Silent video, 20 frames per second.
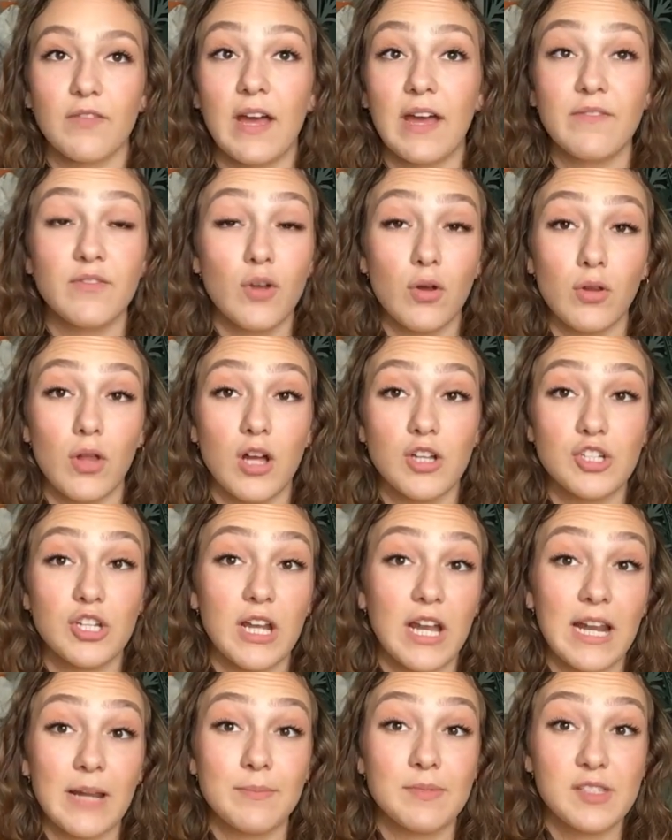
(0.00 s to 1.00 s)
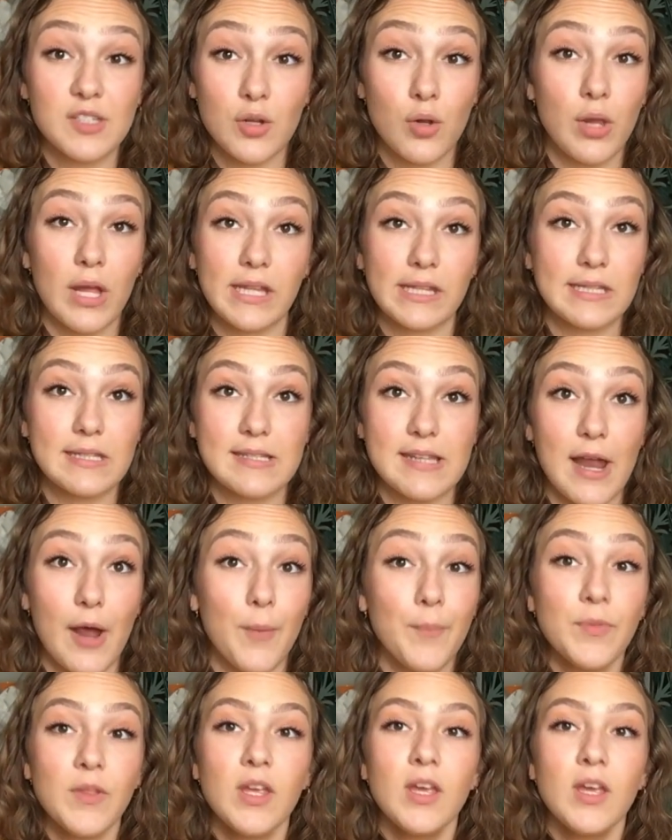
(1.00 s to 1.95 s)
I have no logic, and I'm still like this now.